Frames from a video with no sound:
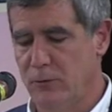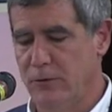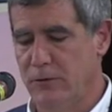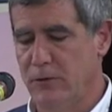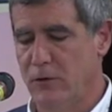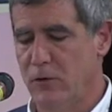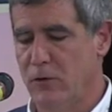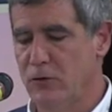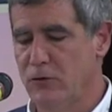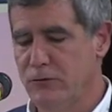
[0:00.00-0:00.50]
where
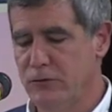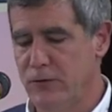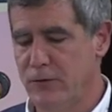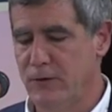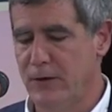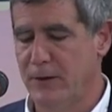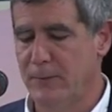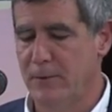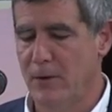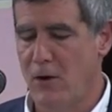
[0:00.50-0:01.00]
they're urged to
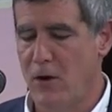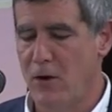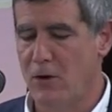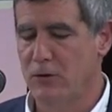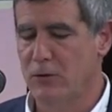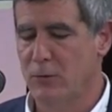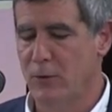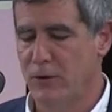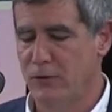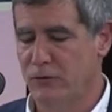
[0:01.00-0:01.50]
think about
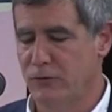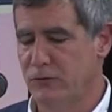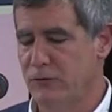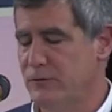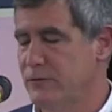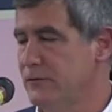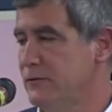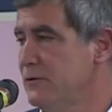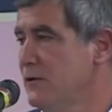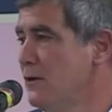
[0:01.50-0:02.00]
hard
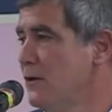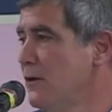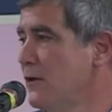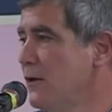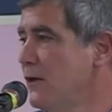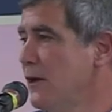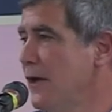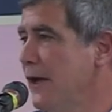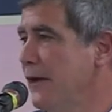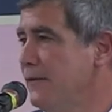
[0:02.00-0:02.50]
questions
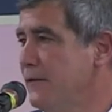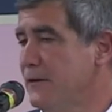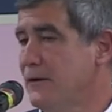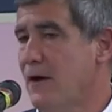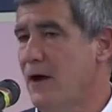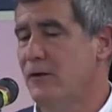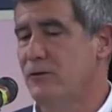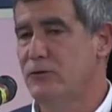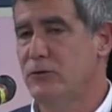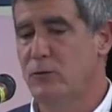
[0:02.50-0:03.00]
and the
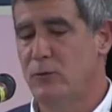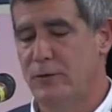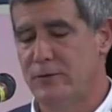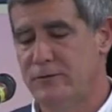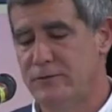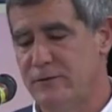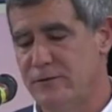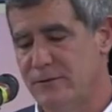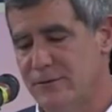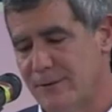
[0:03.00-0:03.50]

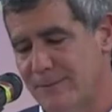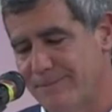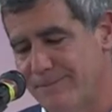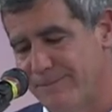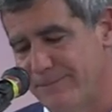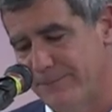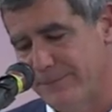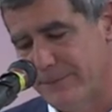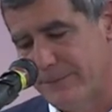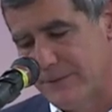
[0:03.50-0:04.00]
consequences
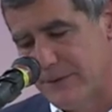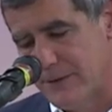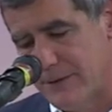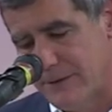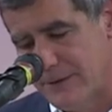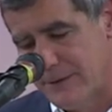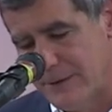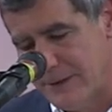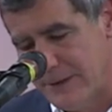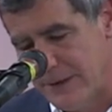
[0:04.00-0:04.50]

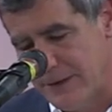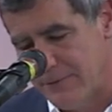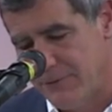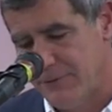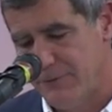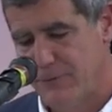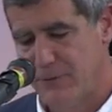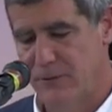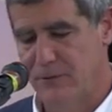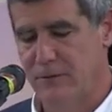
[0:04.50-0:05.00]

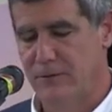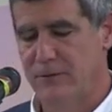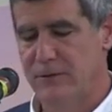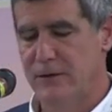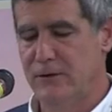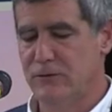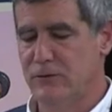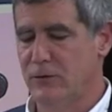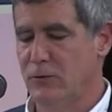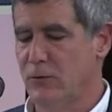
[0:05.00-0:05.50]
if
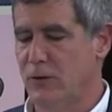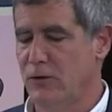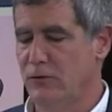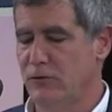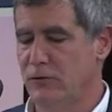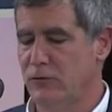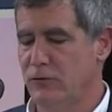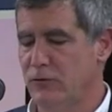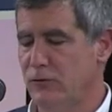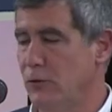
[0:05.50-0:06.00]
theistic
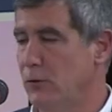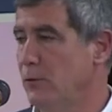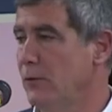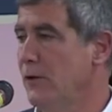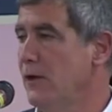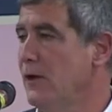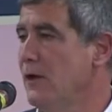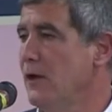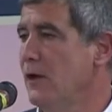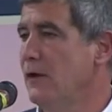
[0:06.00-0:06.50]
creation is true. And
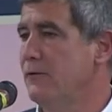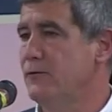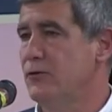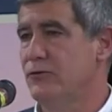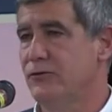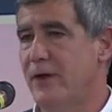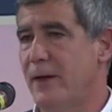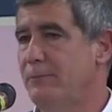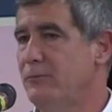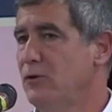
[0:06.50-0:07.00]
if you're
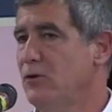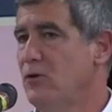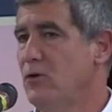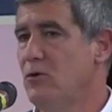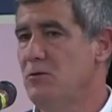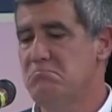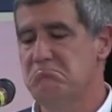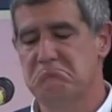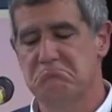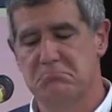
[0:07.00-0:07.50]

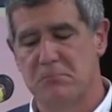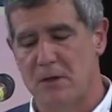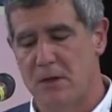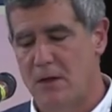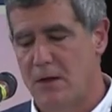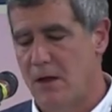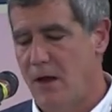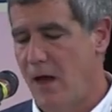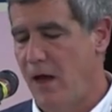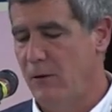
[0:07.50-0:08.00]
skeptical,
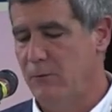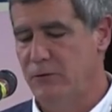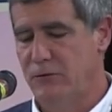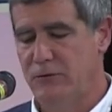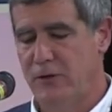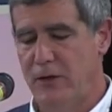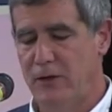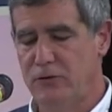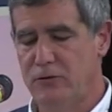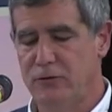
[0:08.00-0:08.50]
I would
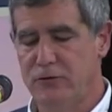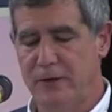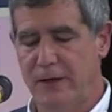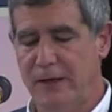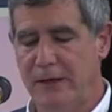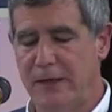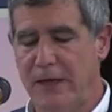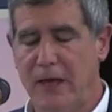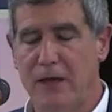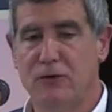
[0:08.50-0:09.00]
say just
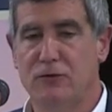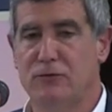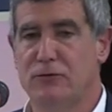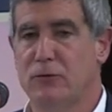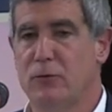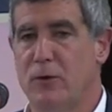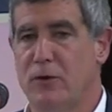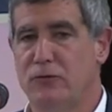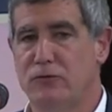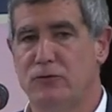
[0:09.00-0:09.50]
engage the
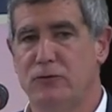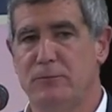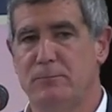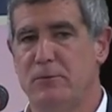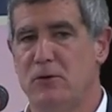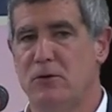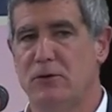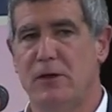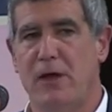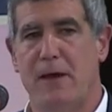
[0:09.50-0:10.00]
questions
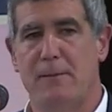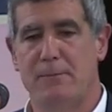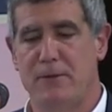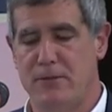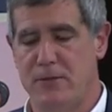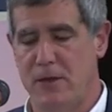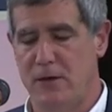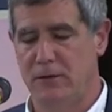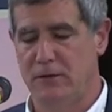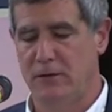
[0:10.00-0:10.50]
purely
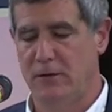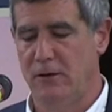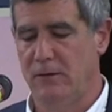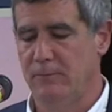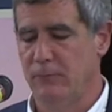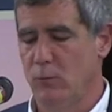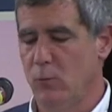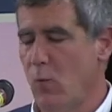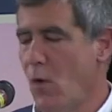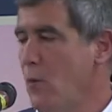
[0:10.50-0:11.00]
hypothetically.
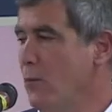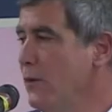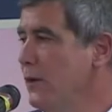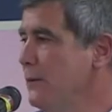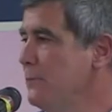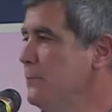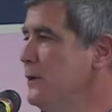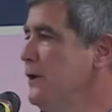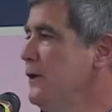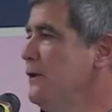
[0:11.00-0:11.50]
What would
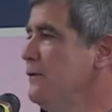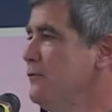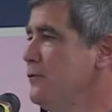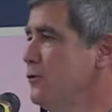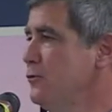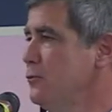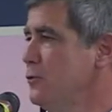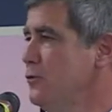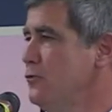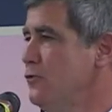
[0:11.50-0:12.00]
it mean if
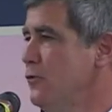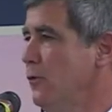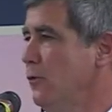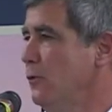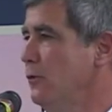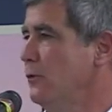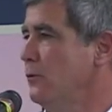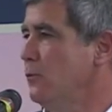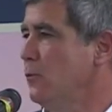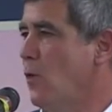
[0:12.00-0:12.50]
this were true?
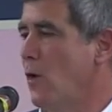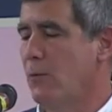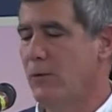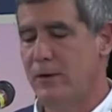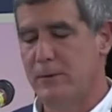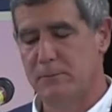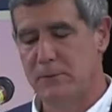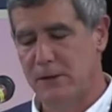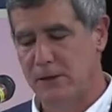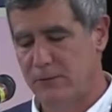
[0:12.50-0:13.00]
What
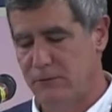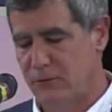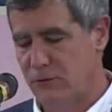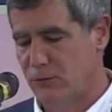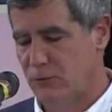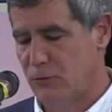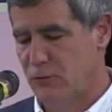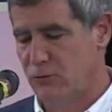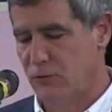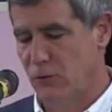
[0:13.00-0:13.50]
would it mean if
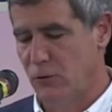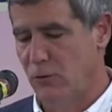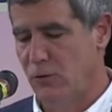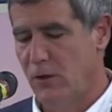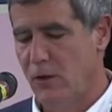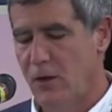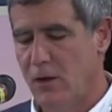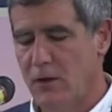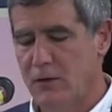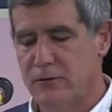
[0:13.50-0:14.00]
this were true?
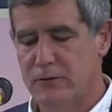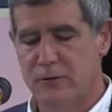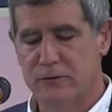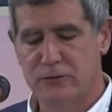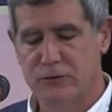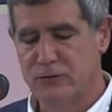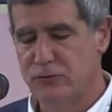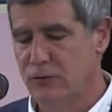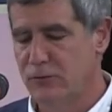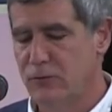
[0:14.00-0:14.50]
Does
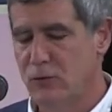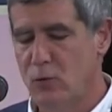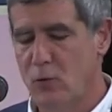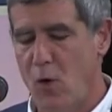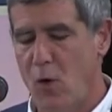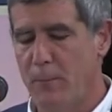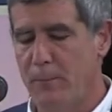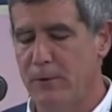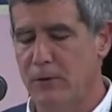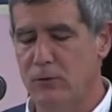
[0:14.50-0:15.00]
such a view
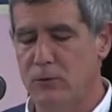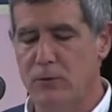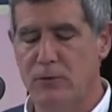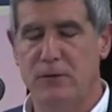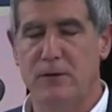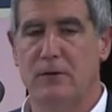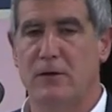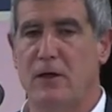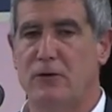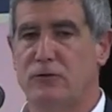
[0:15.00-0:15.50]
open new
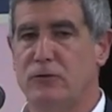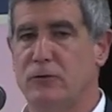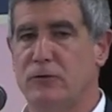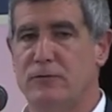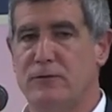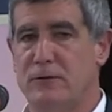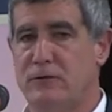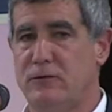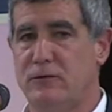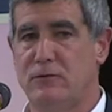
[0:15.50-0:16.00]
theological
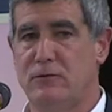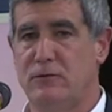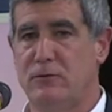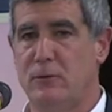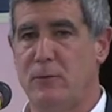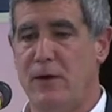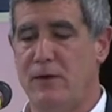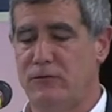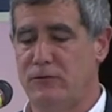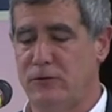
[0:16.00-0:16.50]
vistas in the
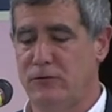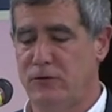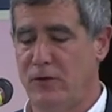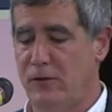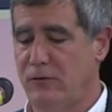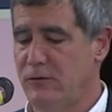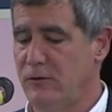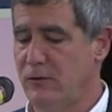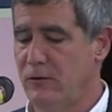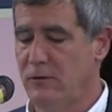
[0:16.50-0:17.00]
way I've
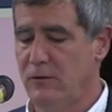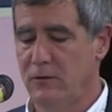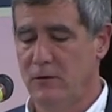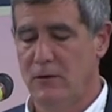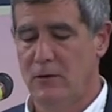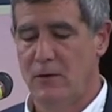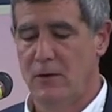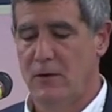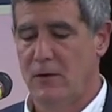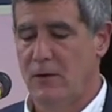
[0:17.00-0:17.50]
suggested?
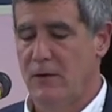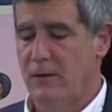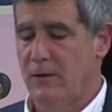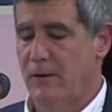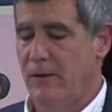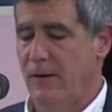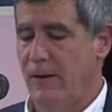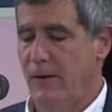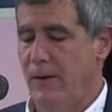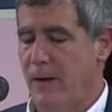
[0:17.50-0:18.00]

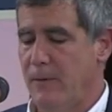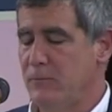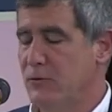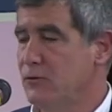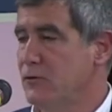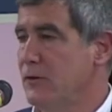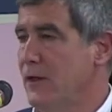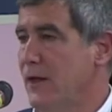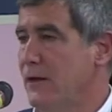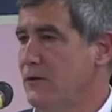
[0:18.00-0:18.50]
Uh, I'm
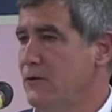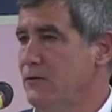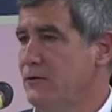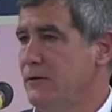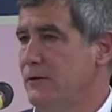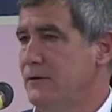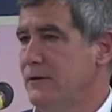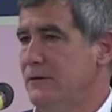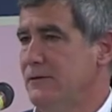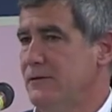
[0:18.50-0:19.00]
just glad to
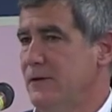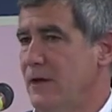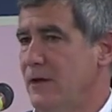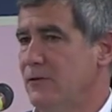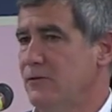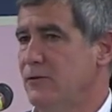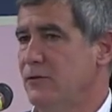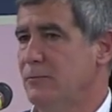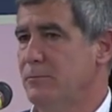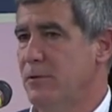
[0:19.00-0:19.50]
see that
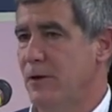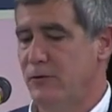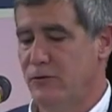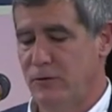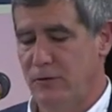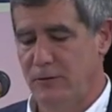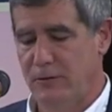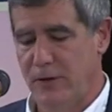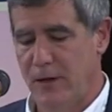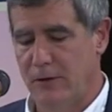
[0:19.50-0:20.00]
Ted is
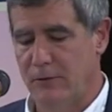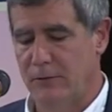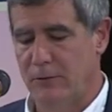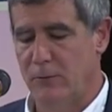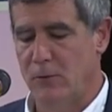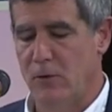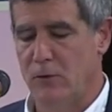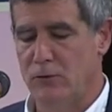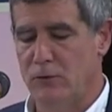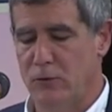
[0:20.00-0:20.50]
pressing down the
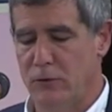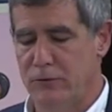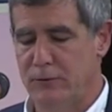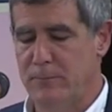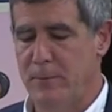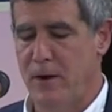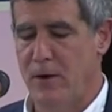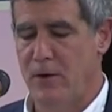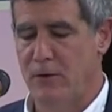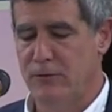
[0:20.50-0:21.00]
road towards
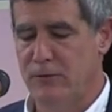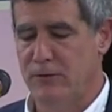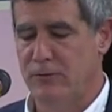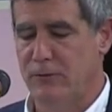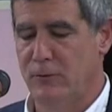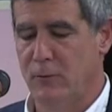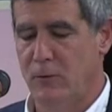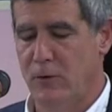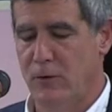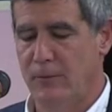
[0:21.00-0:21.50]
Paris,
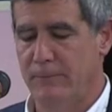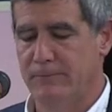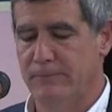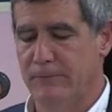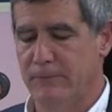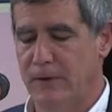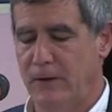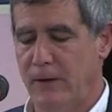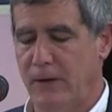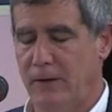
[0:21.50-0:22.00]
as it were,
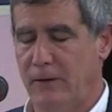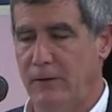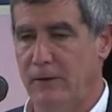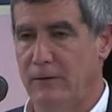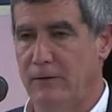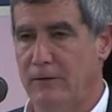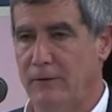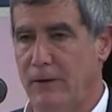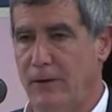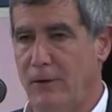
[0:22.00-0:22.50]

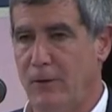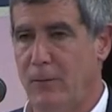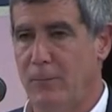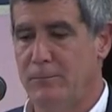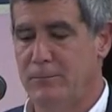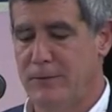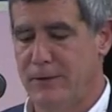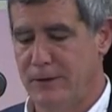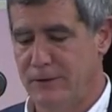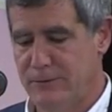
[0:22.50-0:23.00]
and I
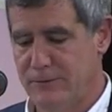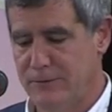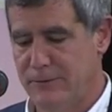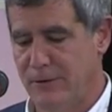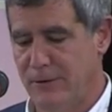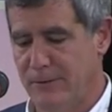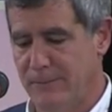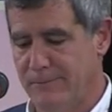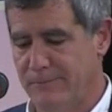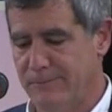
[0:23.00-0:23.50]
hope that
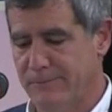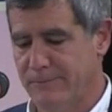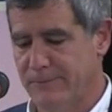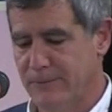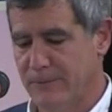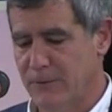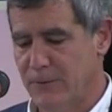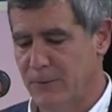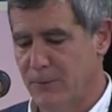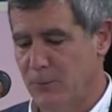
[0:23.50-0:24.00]
um,
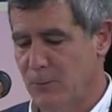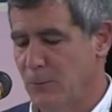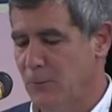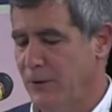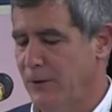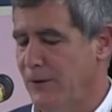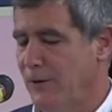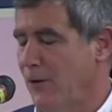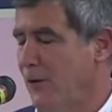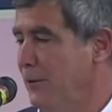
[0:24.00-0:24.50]

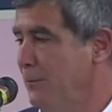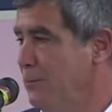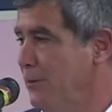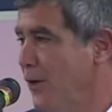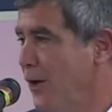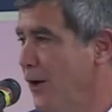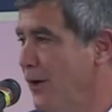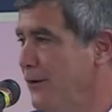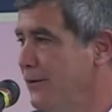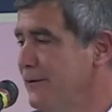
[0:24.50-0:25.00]
we can all
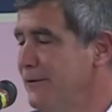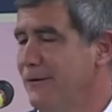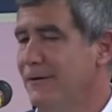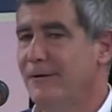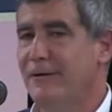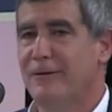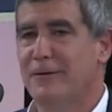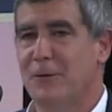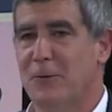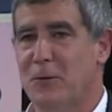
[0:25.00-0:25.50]
applaud
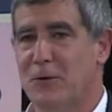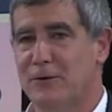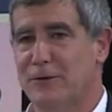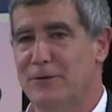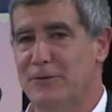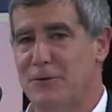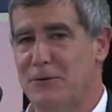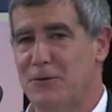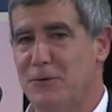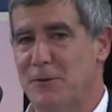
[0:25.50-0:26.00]
the work
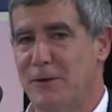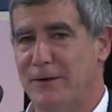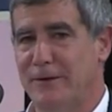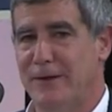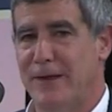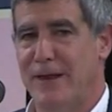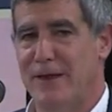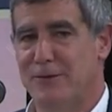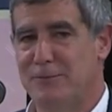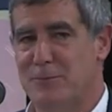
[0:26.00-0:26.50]
that they're doing in
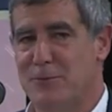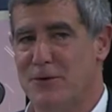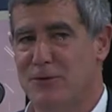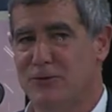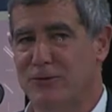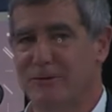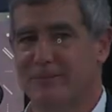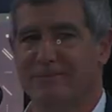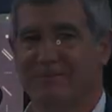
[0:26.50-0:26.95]
that aspiration.